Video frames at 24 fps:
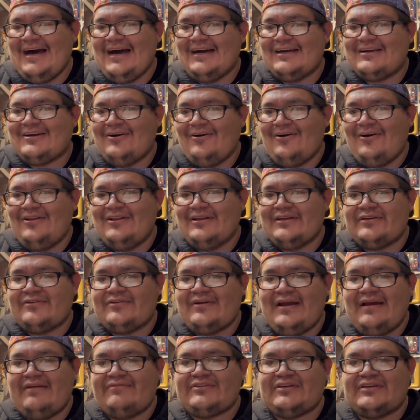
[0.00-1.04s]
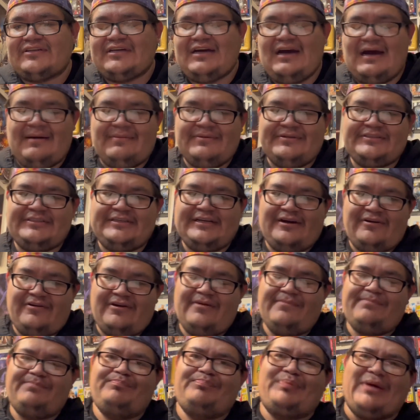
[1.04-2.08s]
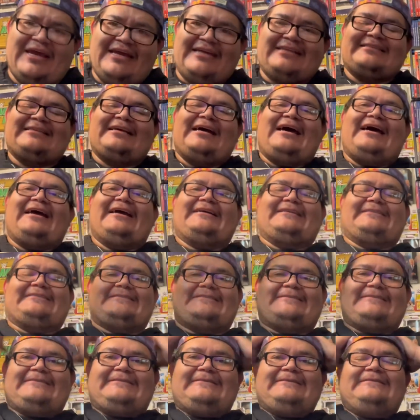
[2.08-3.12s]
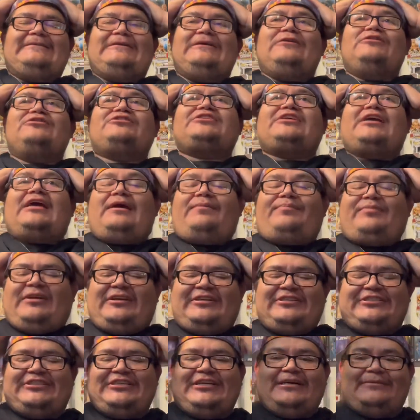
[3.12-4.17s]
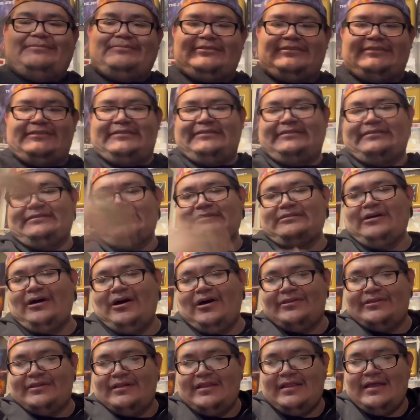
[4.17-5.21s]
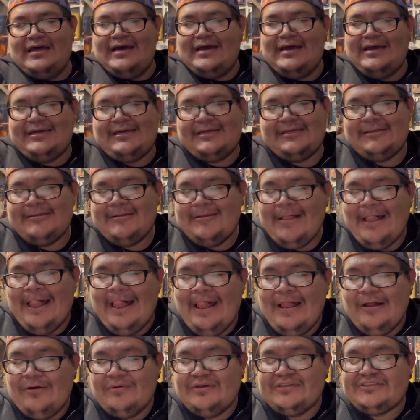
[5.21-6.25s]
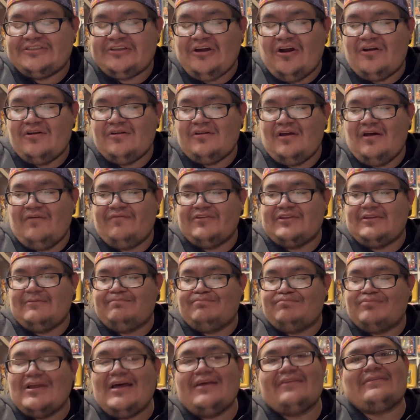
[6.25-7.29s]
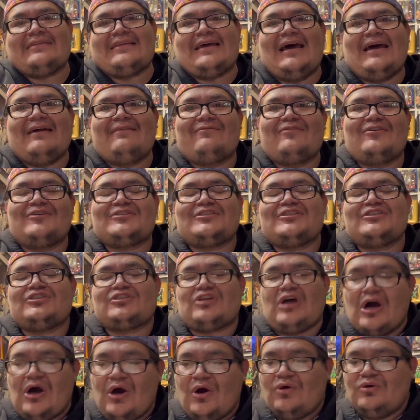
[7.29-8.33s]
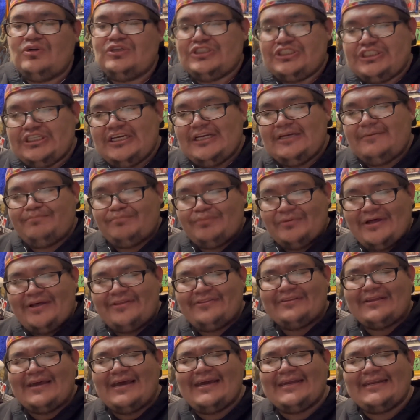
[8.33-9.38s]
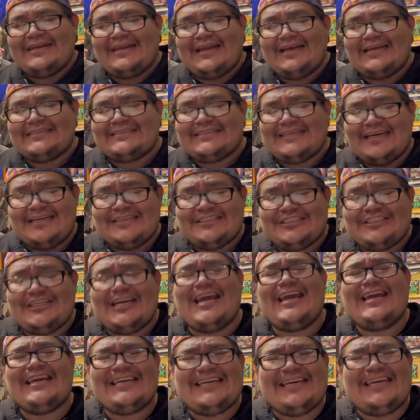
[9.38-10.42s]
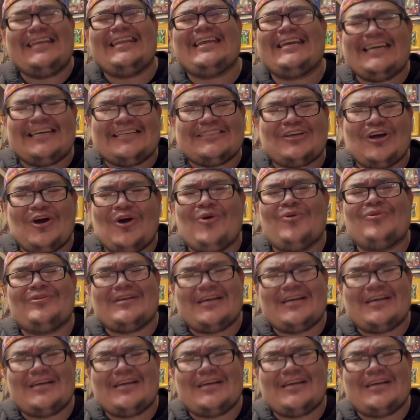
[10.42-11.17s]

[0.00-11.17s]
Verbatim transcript: Cole and Graves on commentary. Big night, new championships on the line. We started off with the Bloodline versus OG Bloodline, and I say Jay getting his own